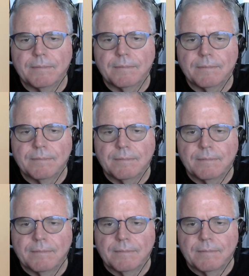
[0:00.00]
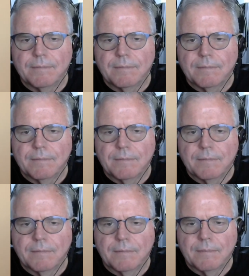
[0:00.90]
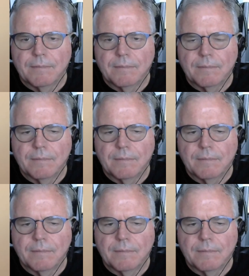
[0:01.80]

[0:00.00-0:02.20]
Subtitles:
This person isn't speaking.